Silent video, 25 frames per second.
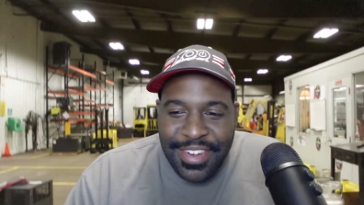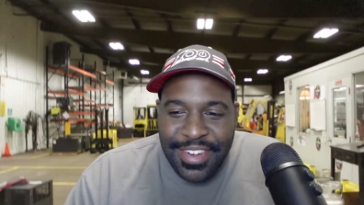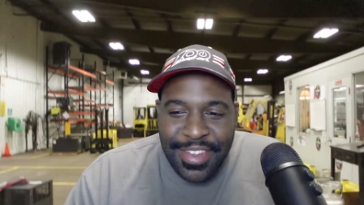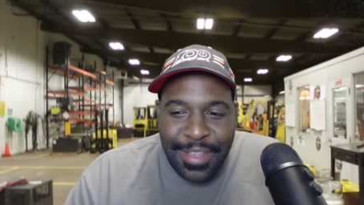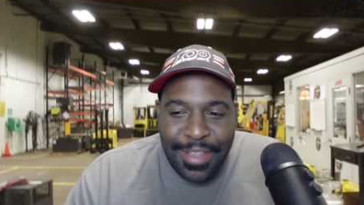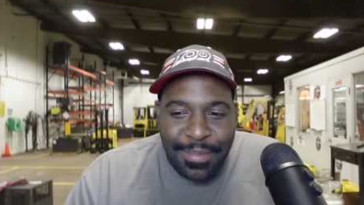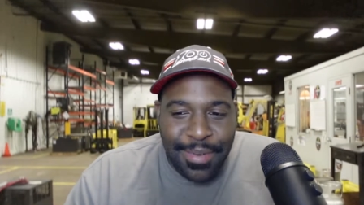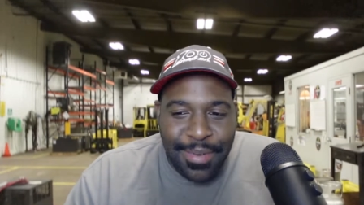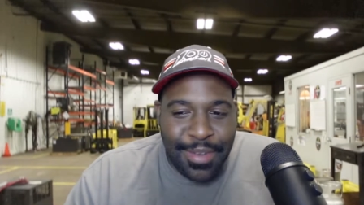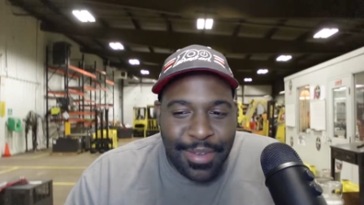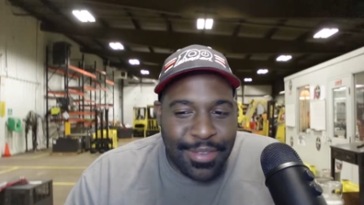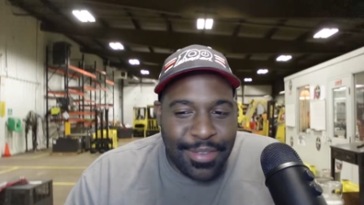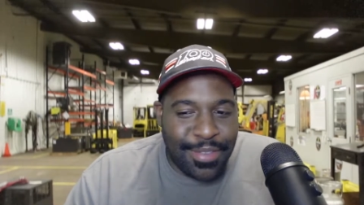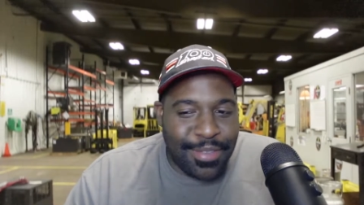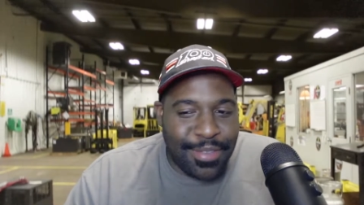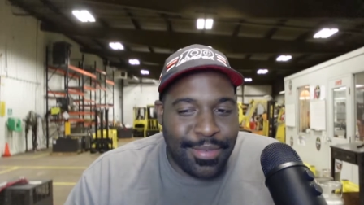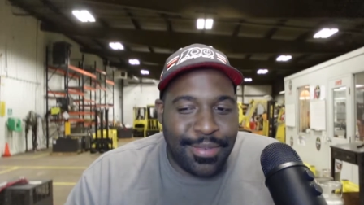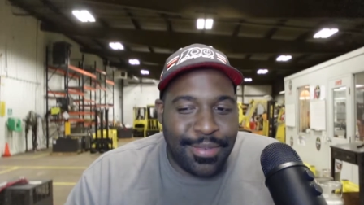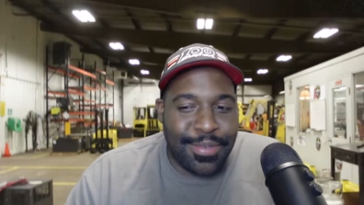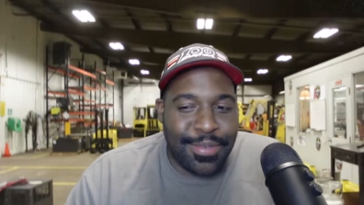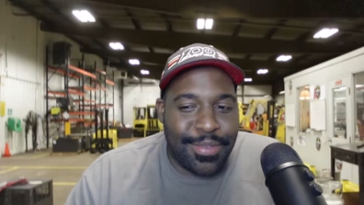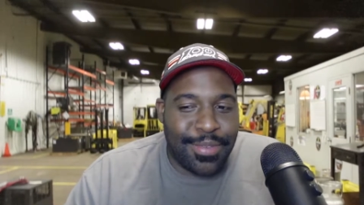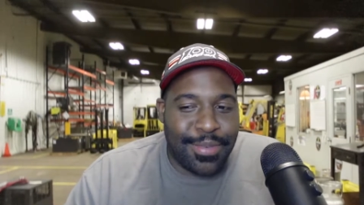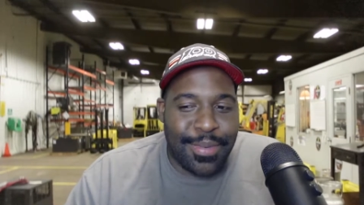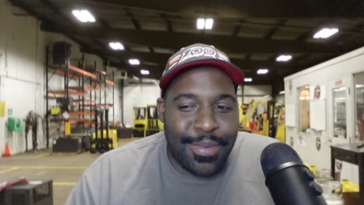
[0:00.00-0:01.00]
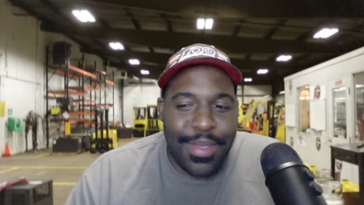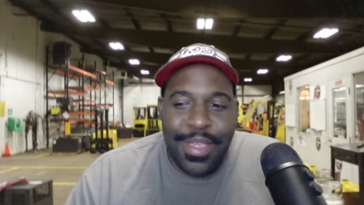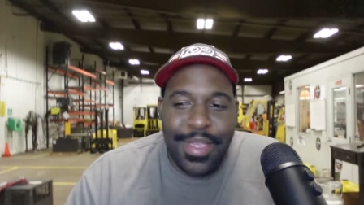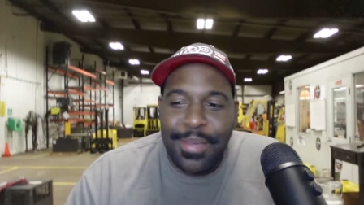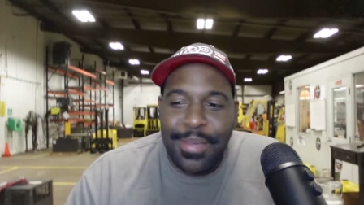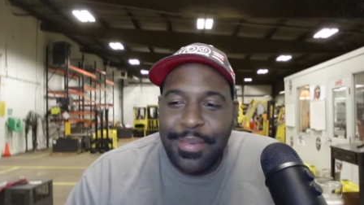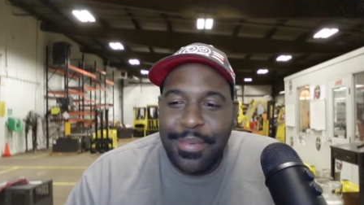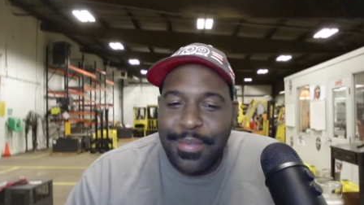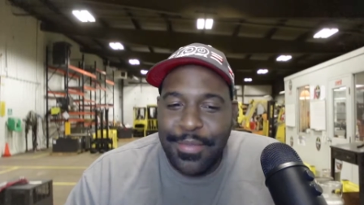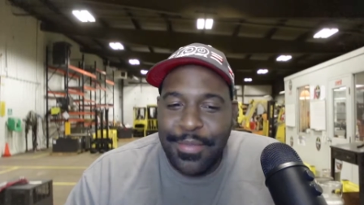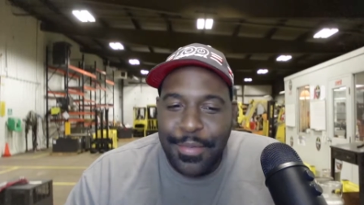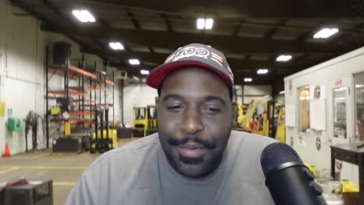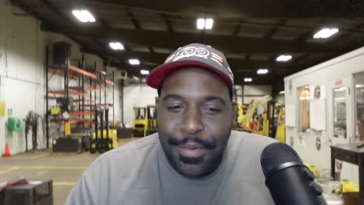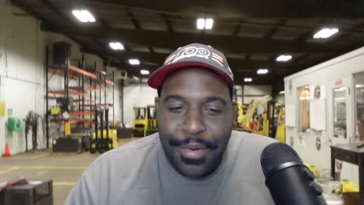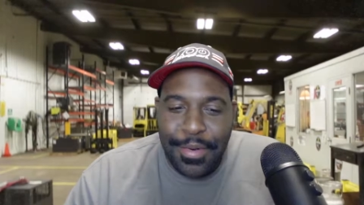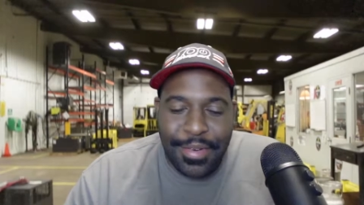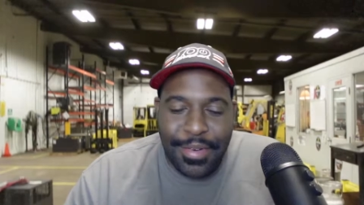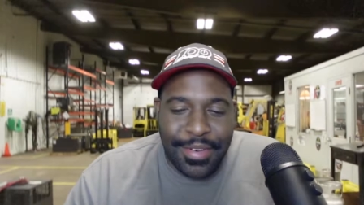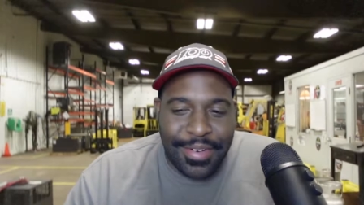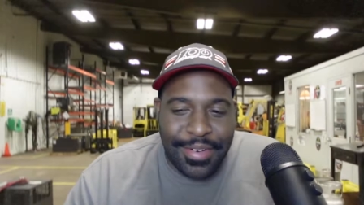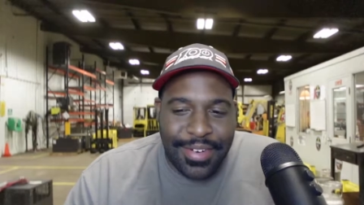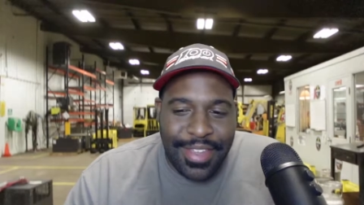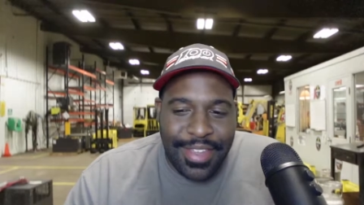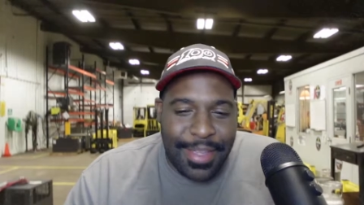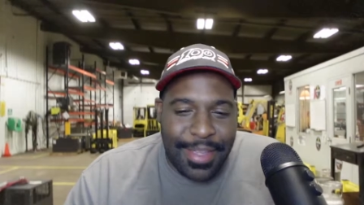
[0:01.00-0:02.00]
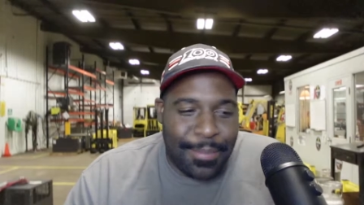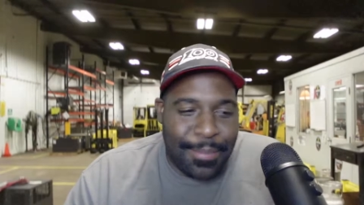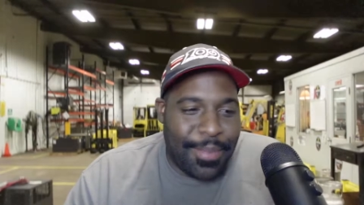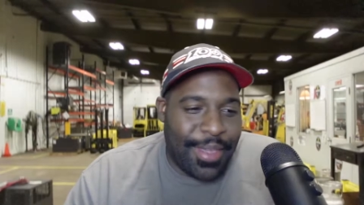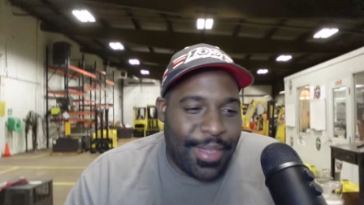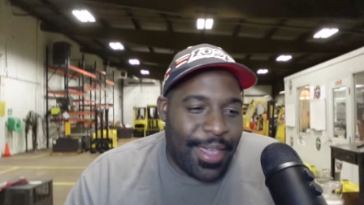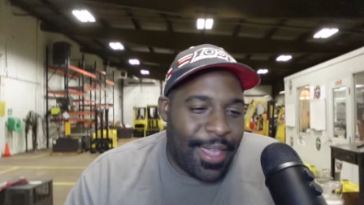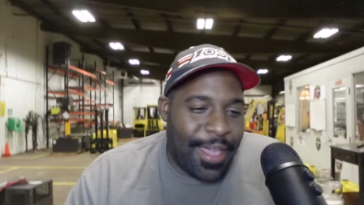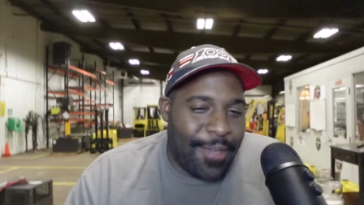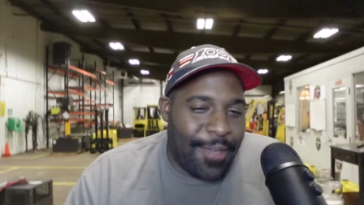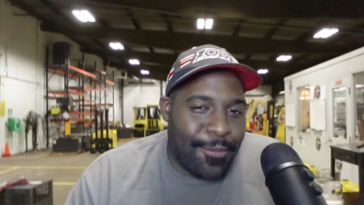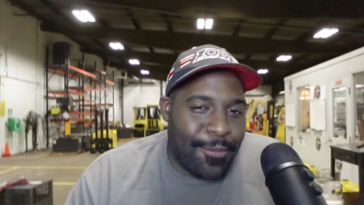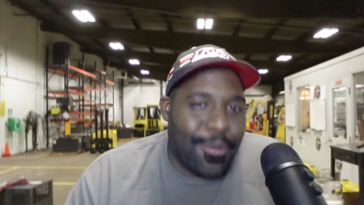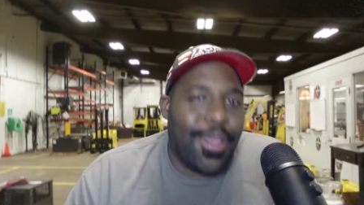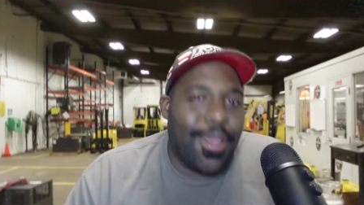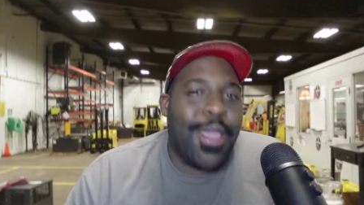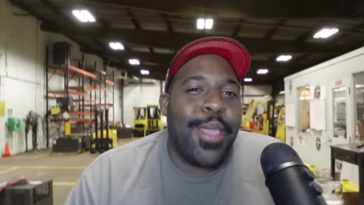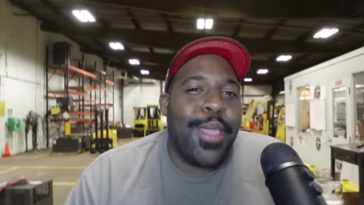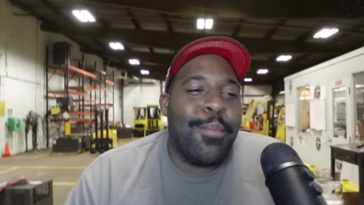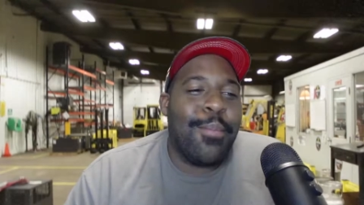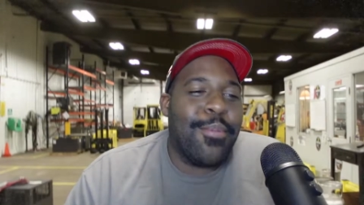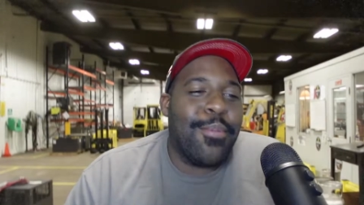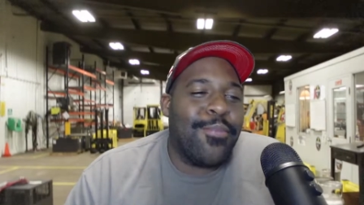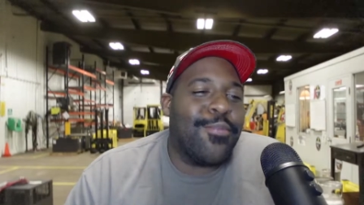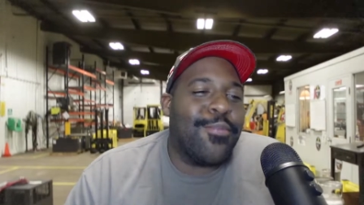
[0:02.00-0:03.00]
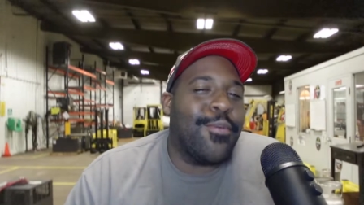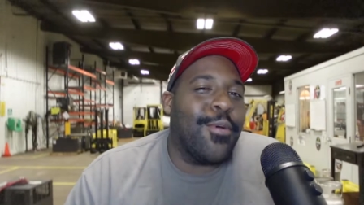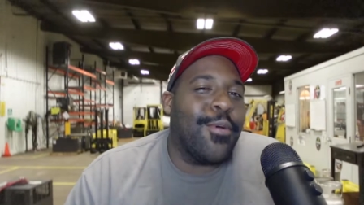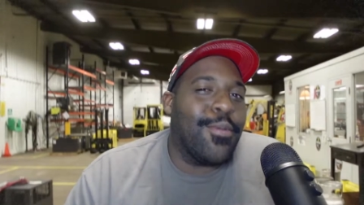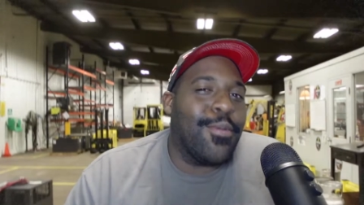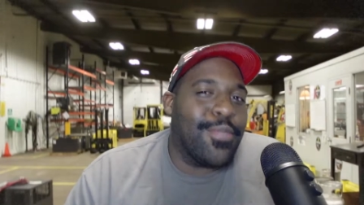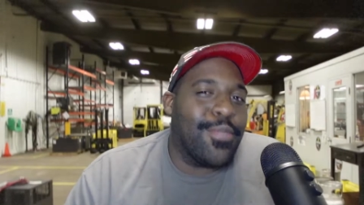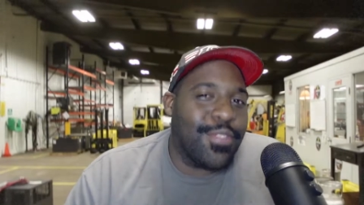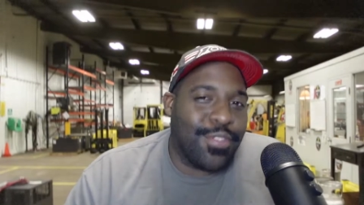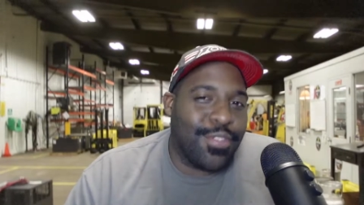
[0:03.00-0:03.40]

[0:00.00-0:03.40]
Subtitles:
Nepro's tools way before it was